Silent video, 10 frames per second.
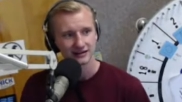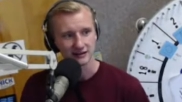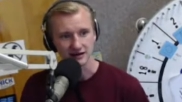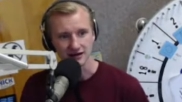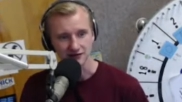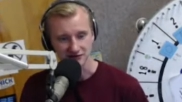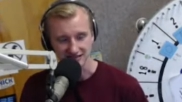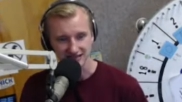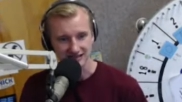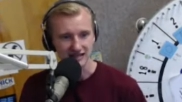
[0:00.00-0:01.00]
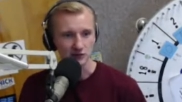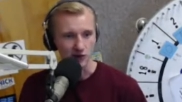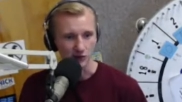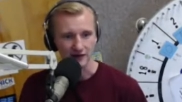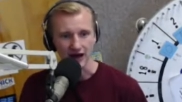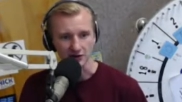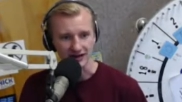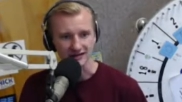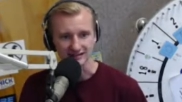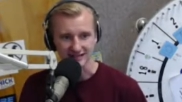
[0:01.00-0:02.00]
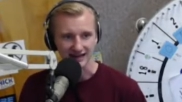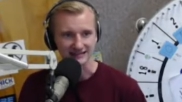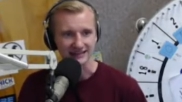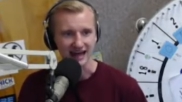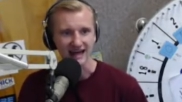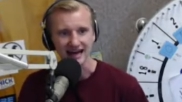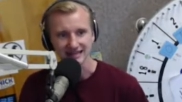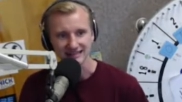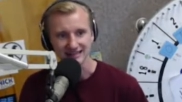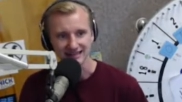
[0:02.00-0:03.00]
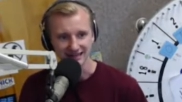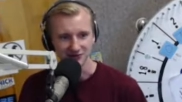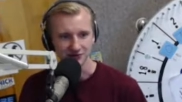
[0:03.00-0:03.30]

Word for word: the uh, facility without getting detected, and uh,